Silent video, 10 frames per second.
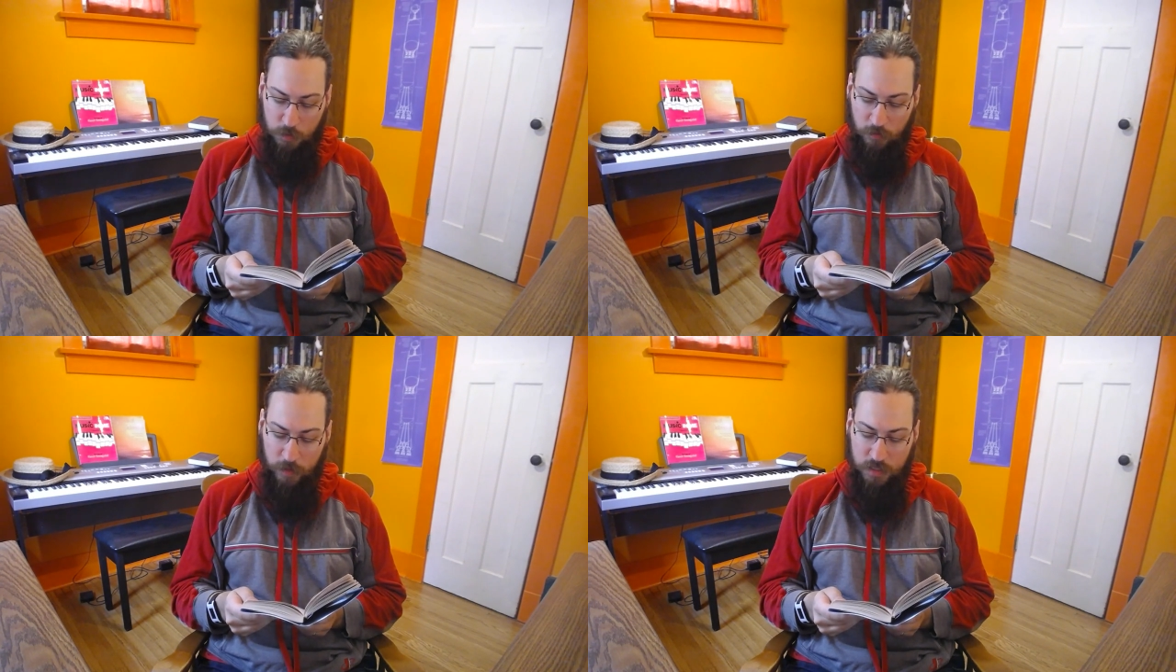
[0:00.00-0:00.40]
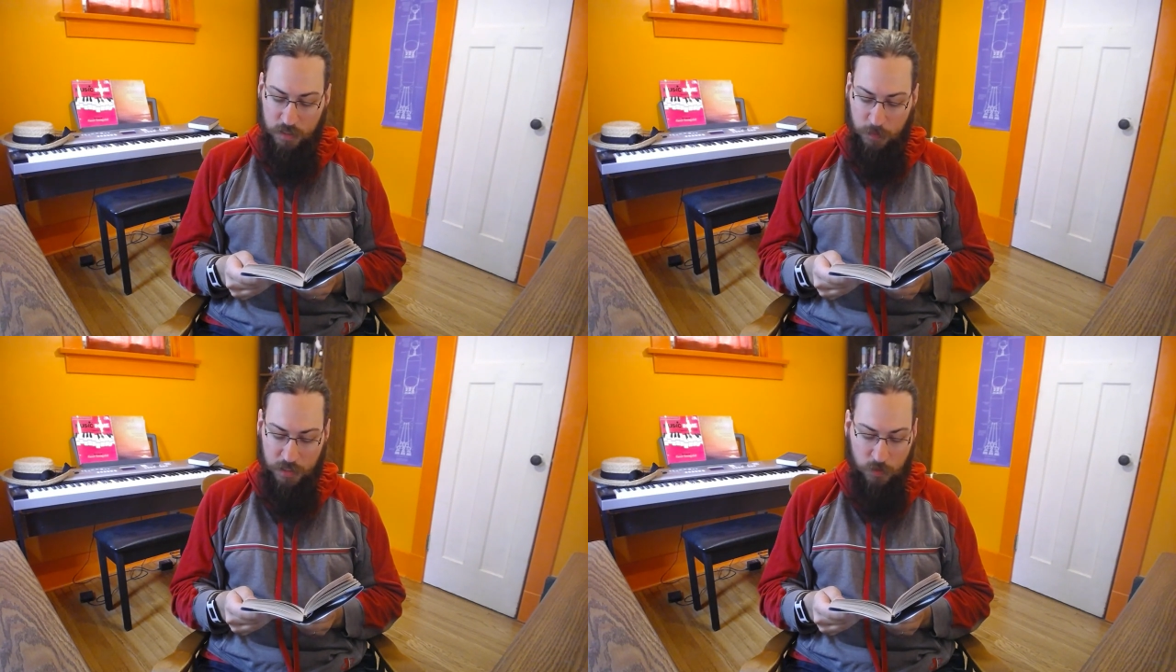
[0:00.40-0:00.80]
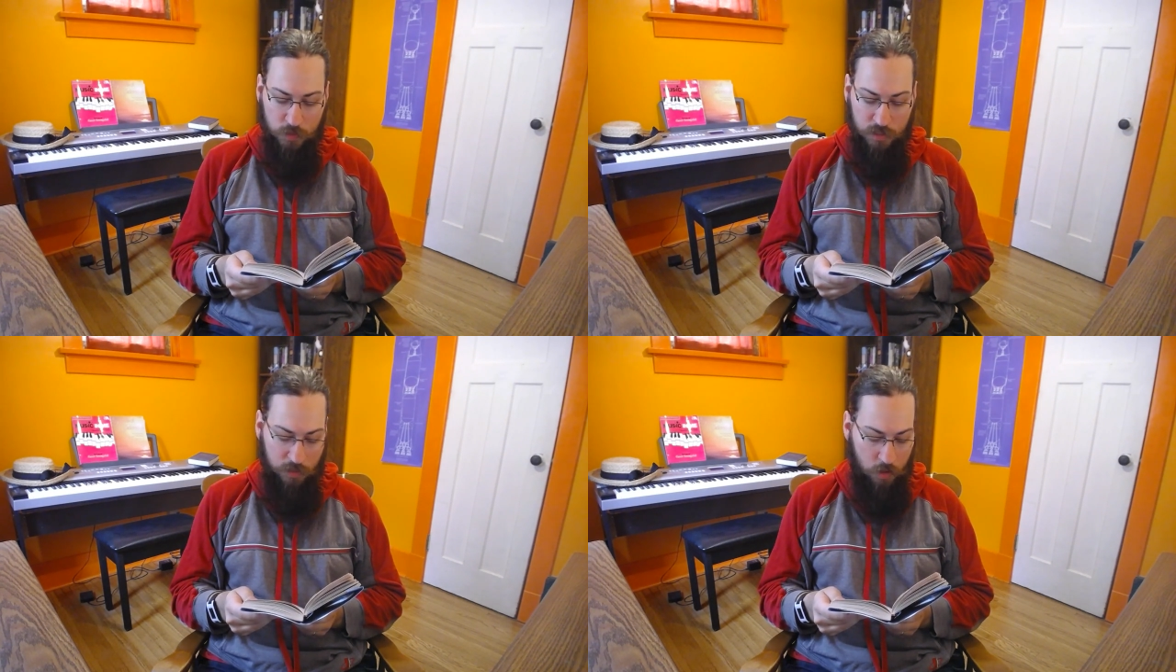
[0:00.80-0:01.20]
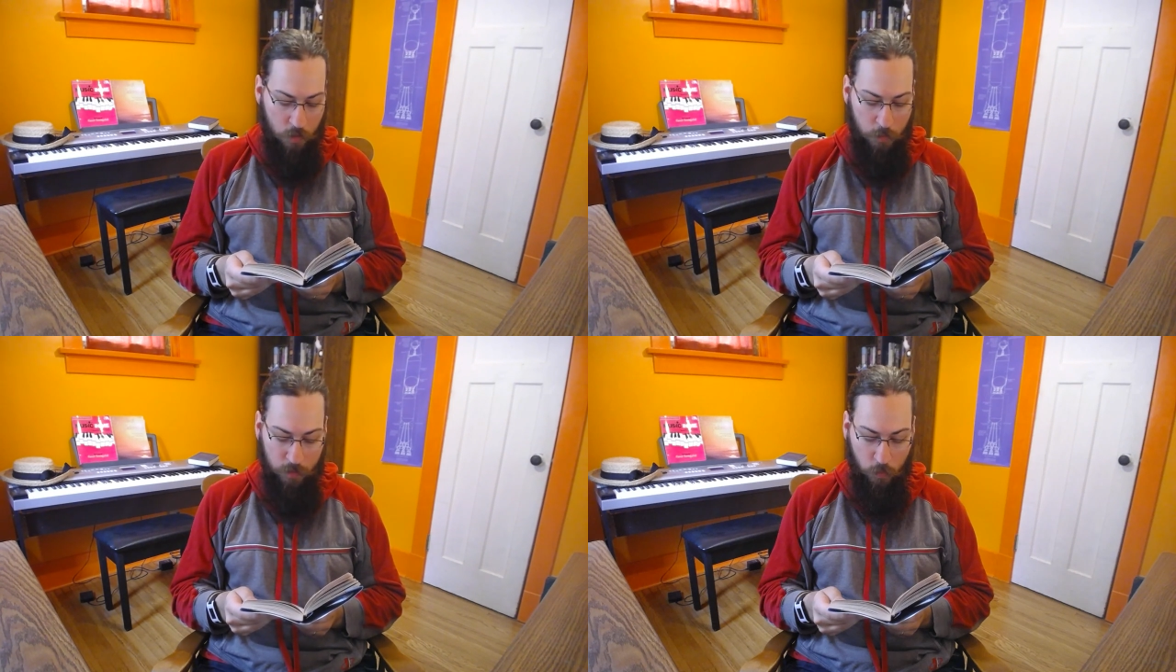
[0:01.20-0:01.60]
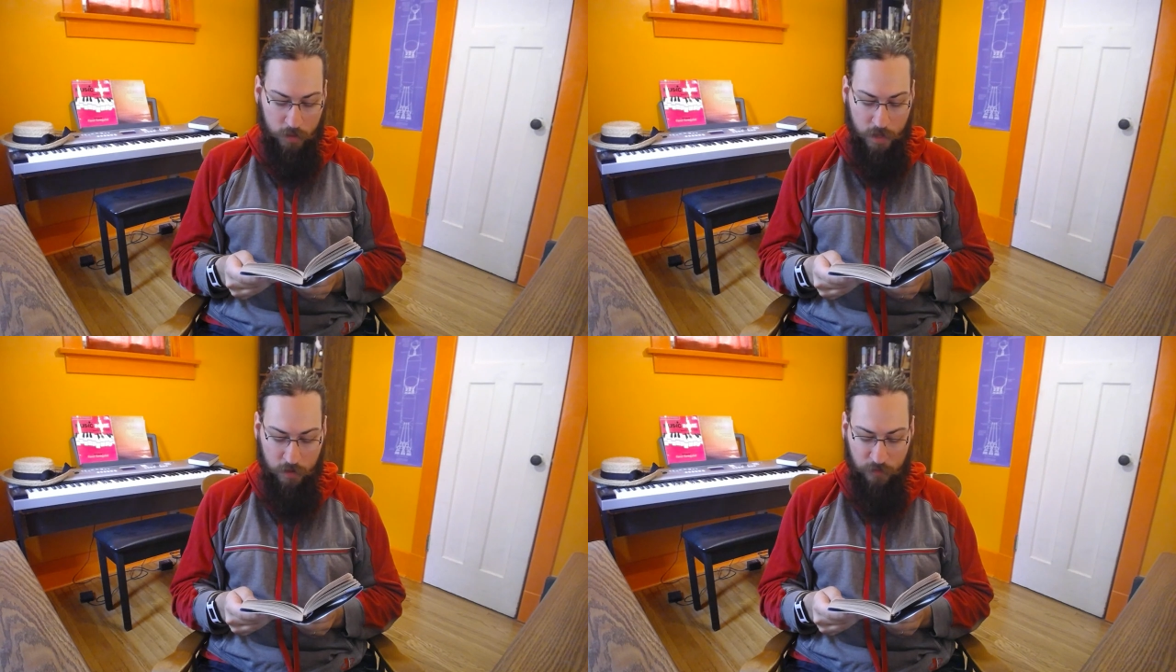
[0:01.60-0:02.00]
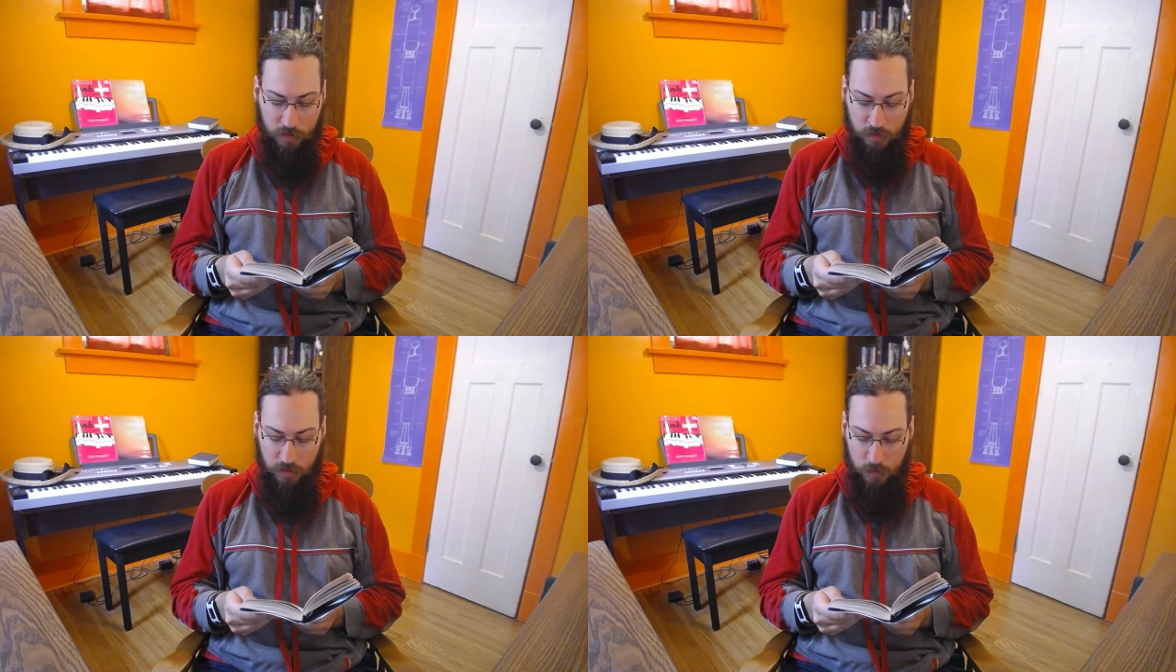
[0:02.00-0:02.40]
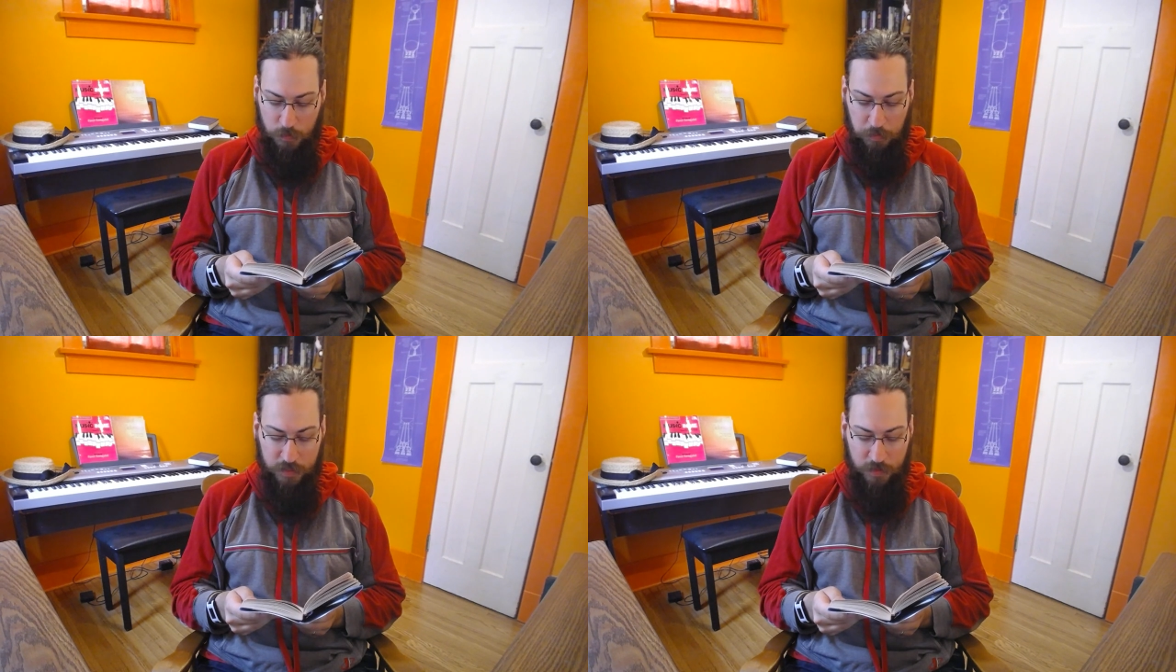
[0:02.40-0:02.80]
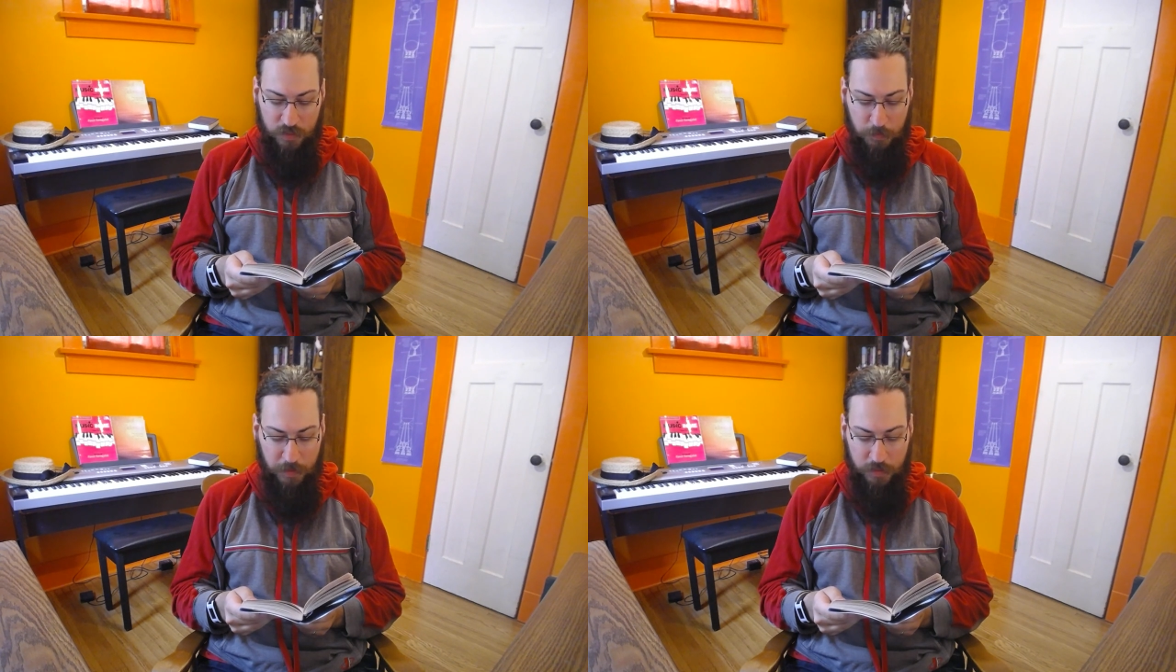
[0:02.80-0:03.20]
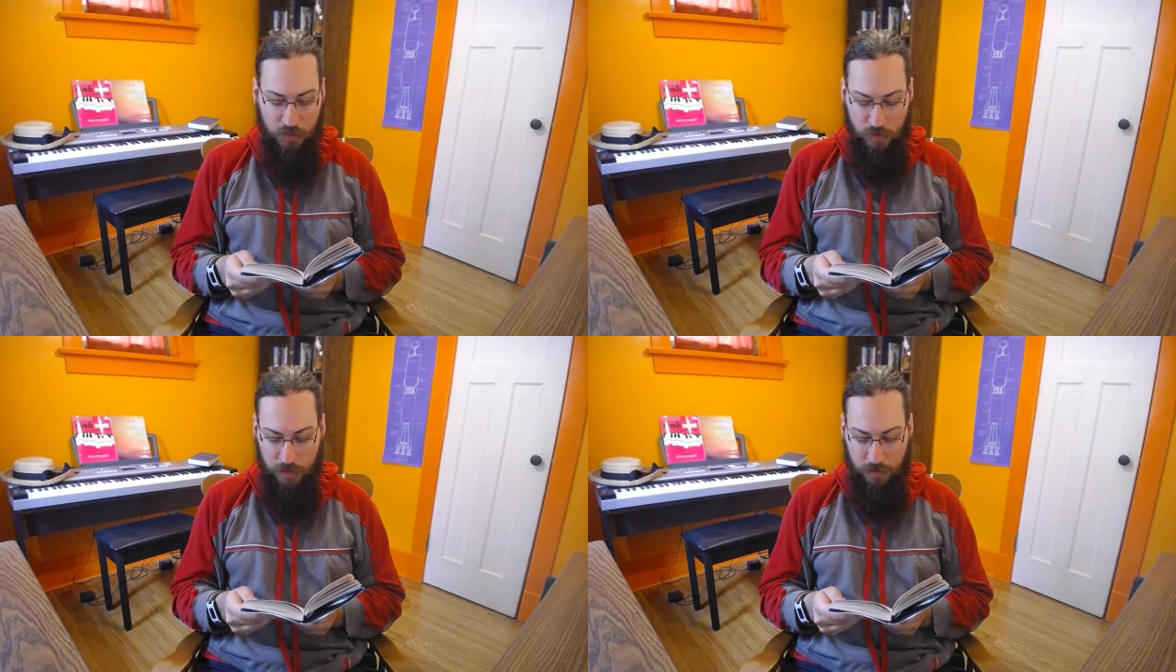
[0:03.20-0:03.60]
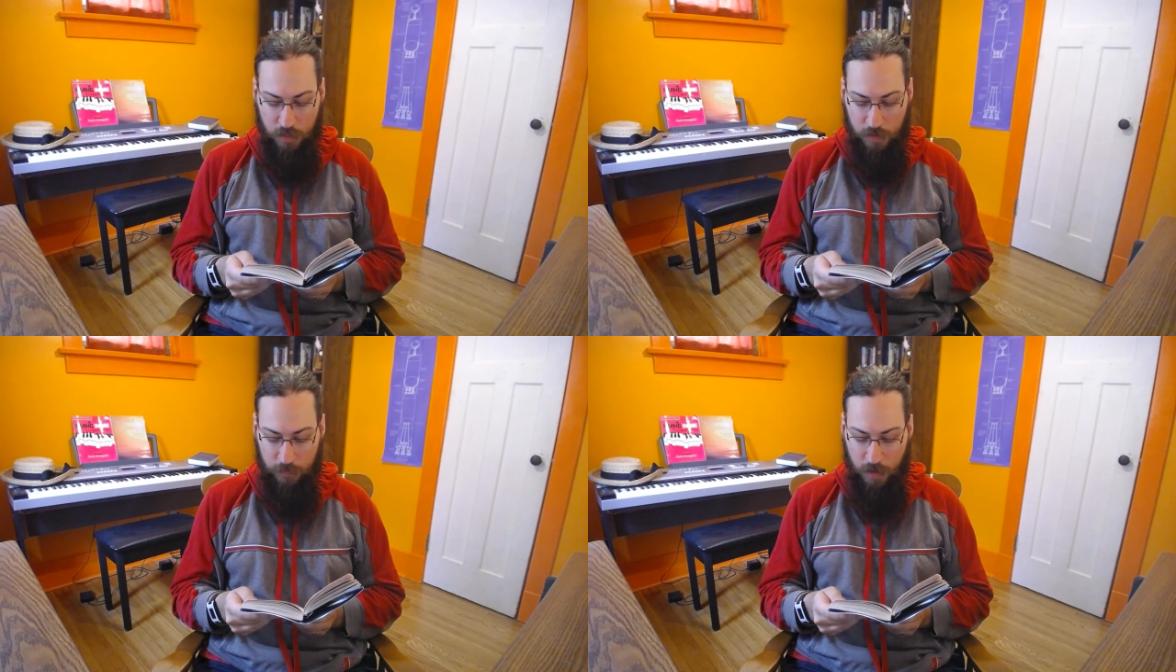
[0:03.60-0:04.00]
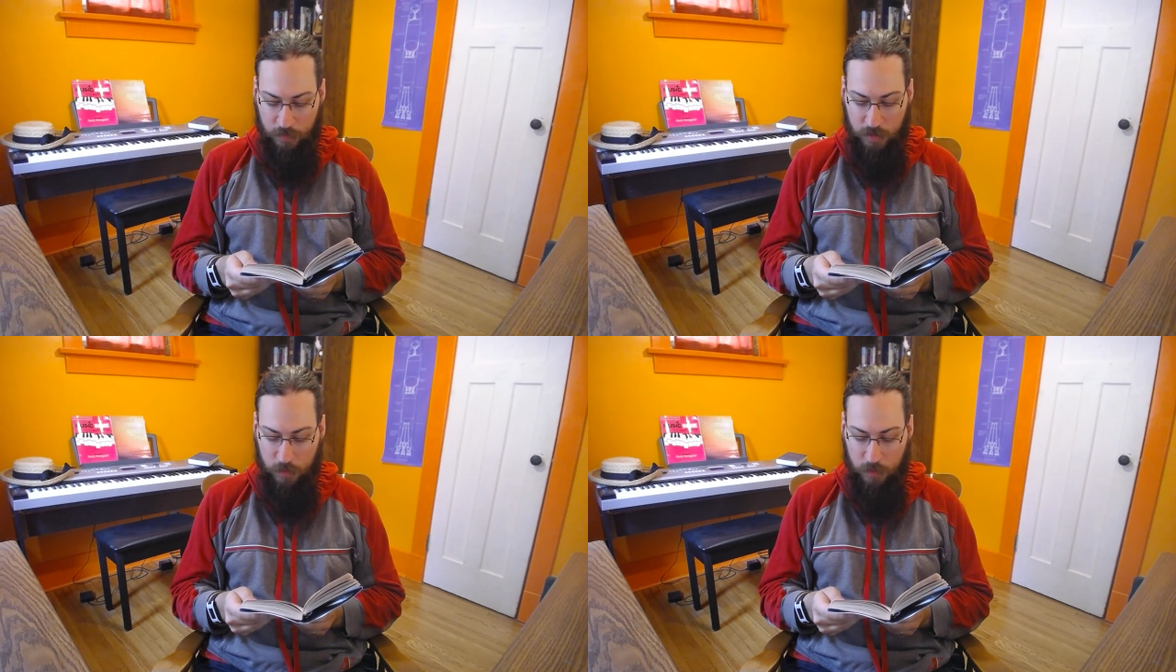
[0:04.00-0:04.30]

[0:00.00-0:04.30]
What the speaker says: His movements and speech were slow, but one had a feeling that there was plenty of speed and strength in him,